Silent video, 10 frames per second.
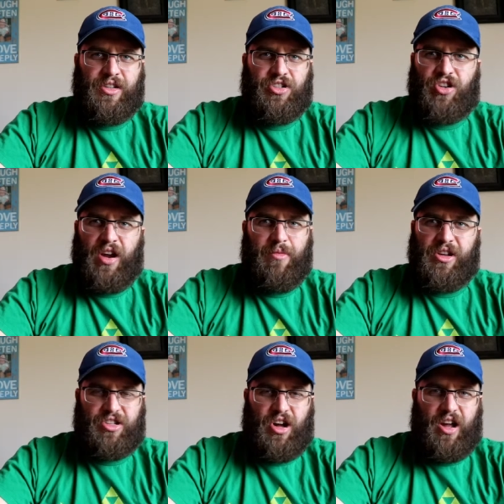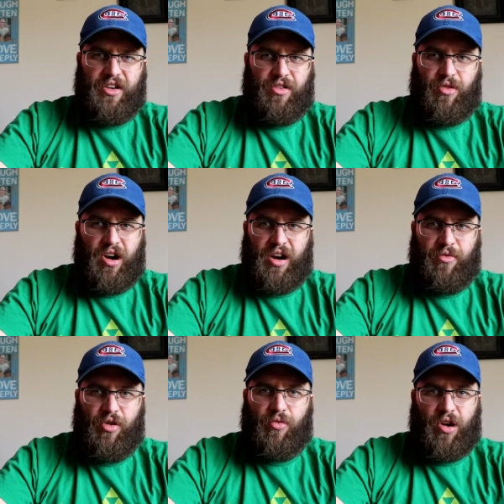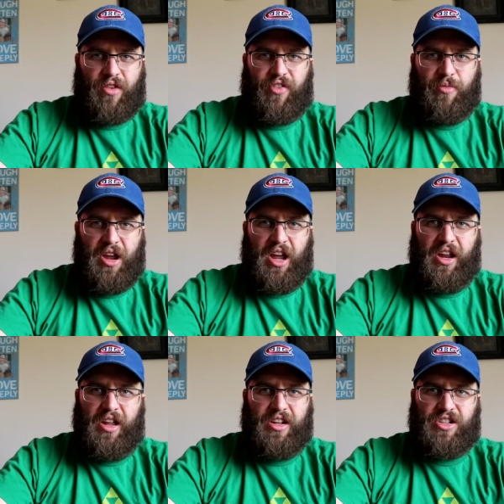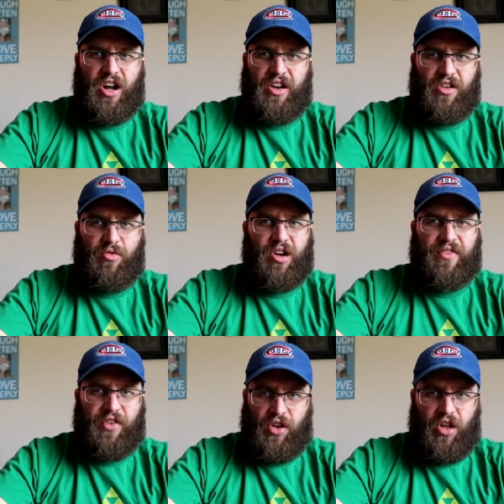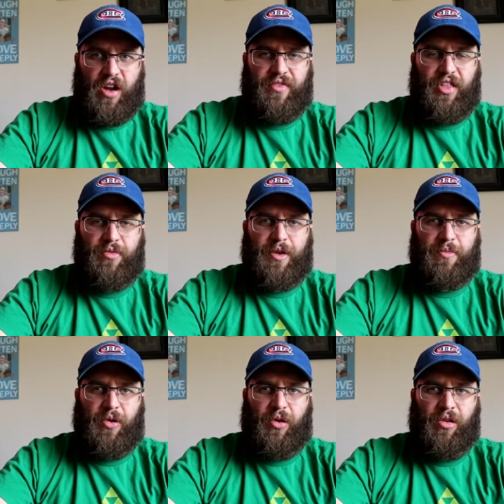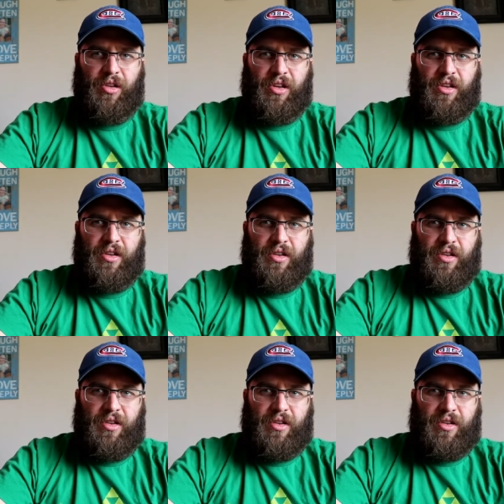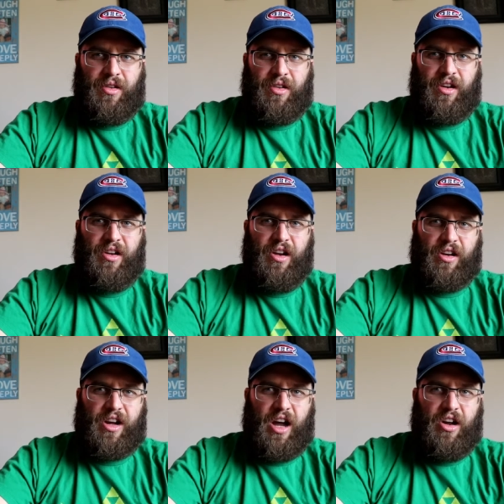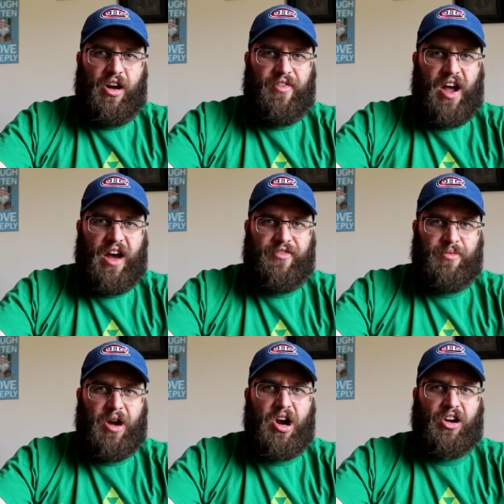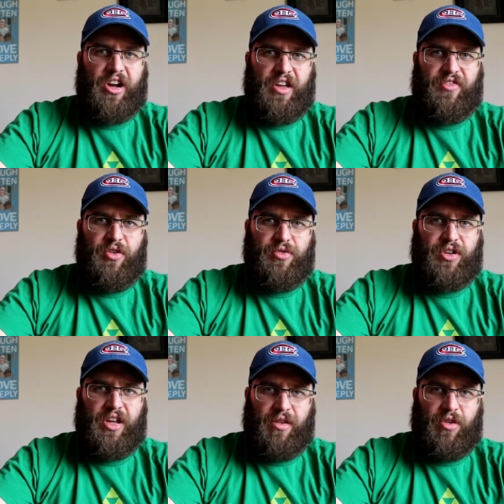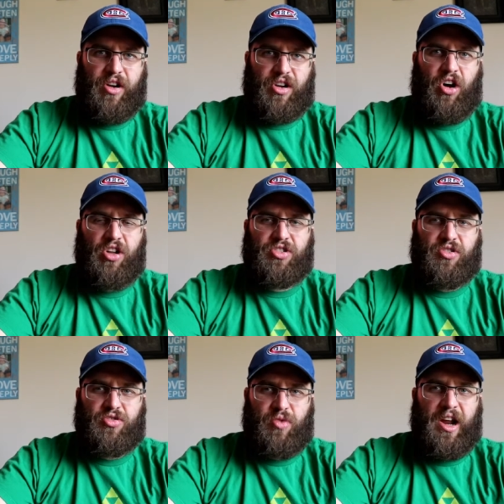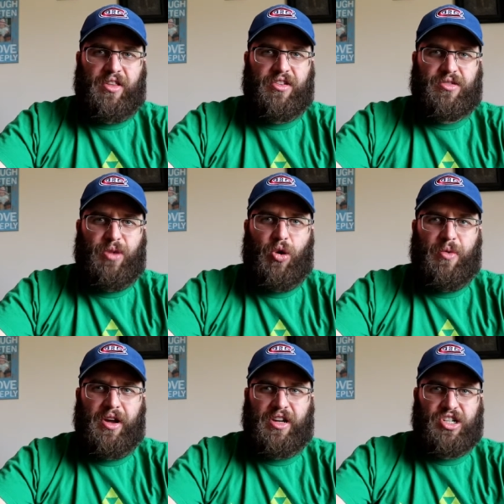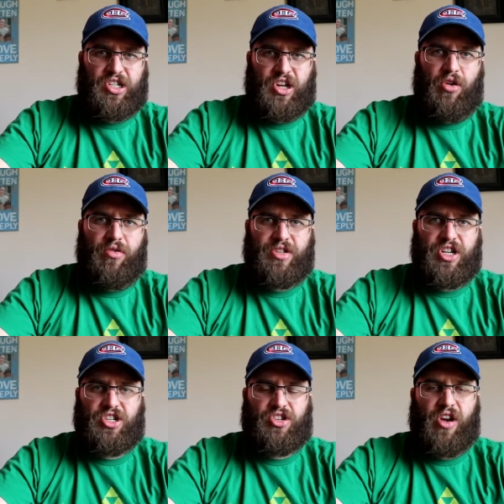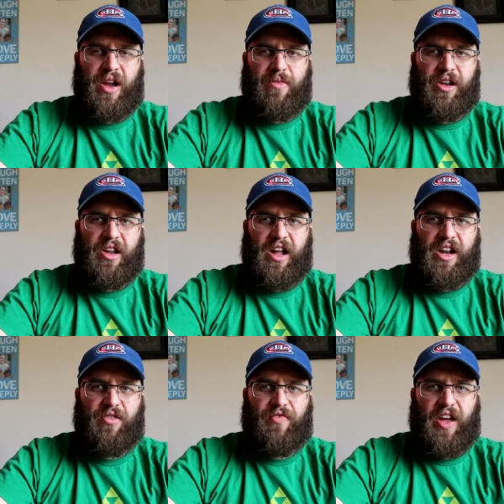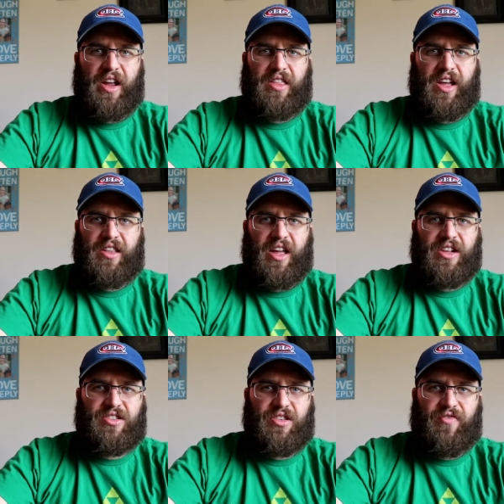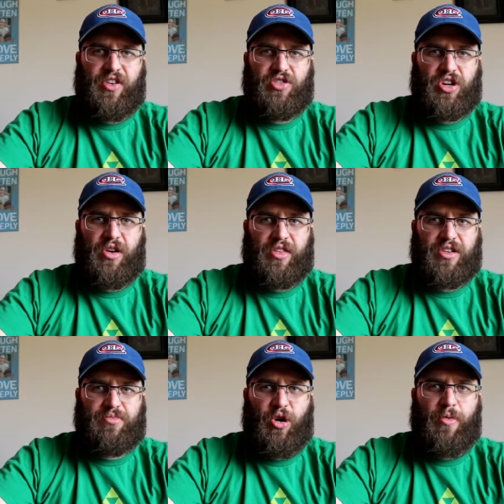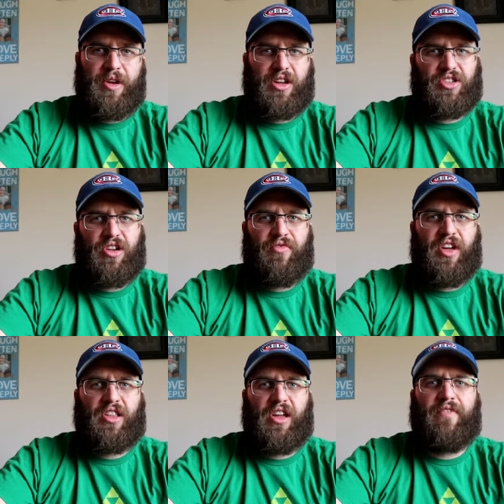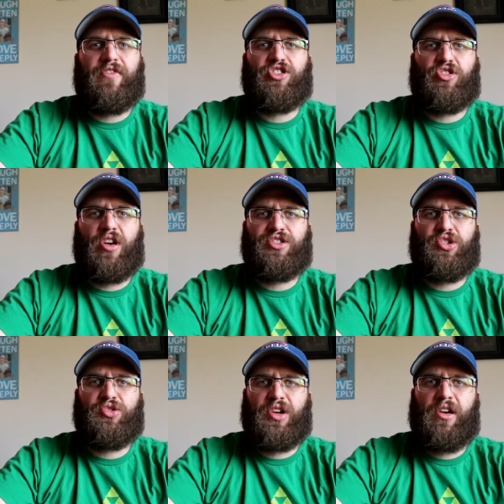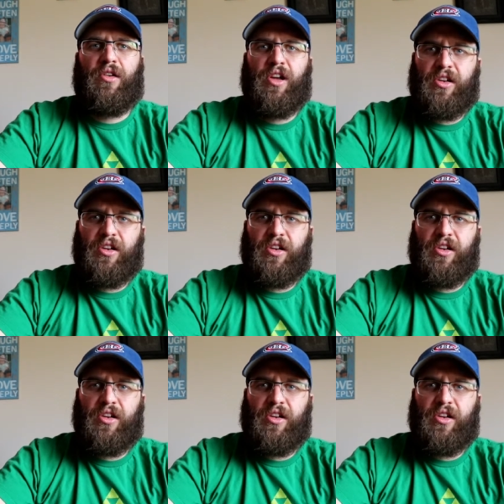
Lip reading: streaming is not gonna work. It won't work for me, and it's not gonna work for a lot of other people. You're going to cut off half your market if you get rid of consoles right at this moment and just go streaming. And I don't think that that's the future at this moment, because I don't think the infrastructure is there